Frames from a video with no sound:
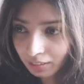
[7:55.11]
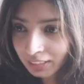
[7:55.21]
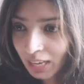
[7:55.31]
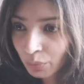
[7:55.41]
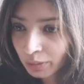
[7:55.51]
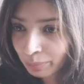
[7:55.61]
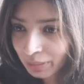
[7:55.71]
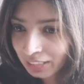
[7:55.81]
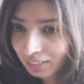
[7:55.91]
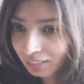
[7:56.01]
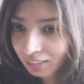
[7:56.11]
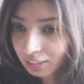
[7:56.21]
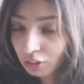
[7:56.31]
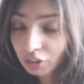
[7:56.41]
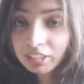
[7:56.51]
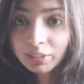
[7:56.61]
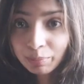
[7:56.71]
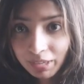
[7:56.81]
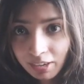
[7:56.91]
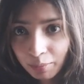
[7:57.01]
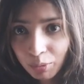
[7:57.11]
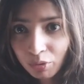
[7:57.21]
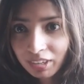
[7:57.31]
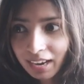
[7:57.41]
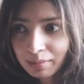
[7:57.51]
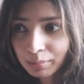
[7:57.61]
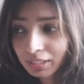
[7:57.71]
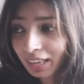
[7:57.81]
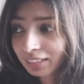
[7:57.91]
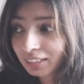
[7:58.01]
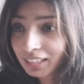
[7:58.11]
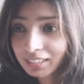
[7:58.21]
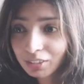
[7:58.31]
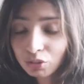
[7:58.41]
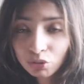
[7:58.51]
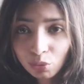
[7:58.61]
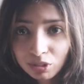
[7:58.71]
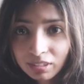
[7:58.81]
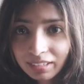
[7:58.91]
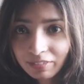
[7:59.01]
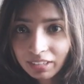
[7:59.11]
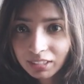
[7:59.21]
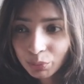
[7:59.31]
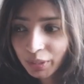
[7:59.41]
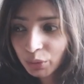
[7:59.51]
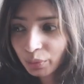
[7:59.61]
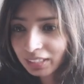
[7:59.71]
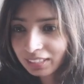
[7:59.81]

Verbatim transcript: There will be industry speaker programs and these social events where you can